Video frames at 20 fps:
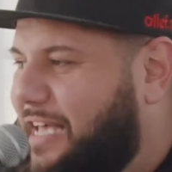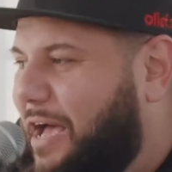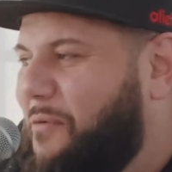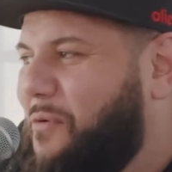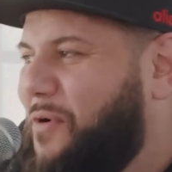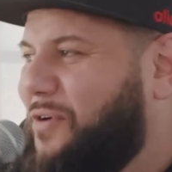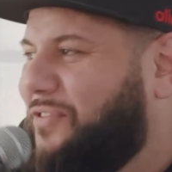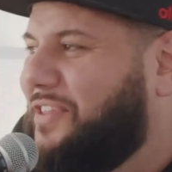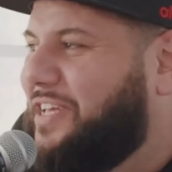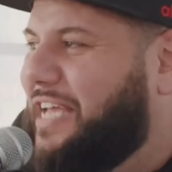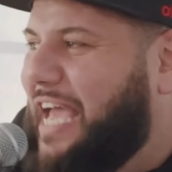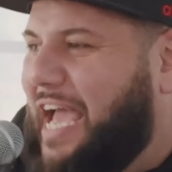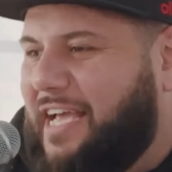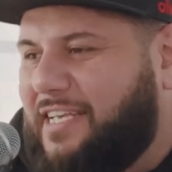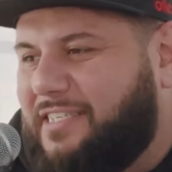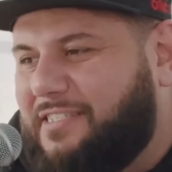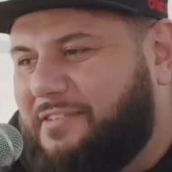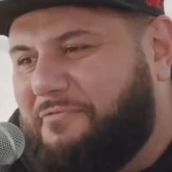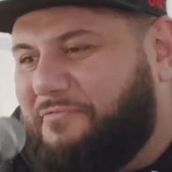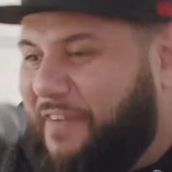I want the
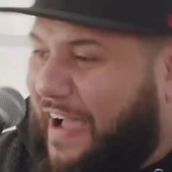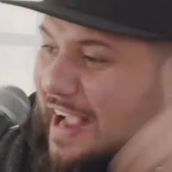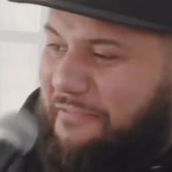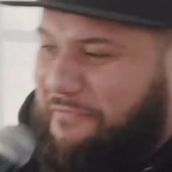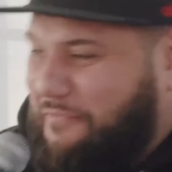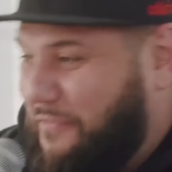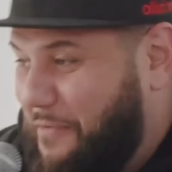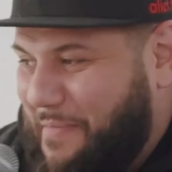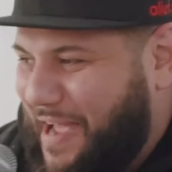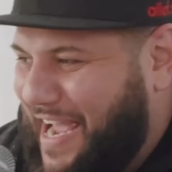gays to fight for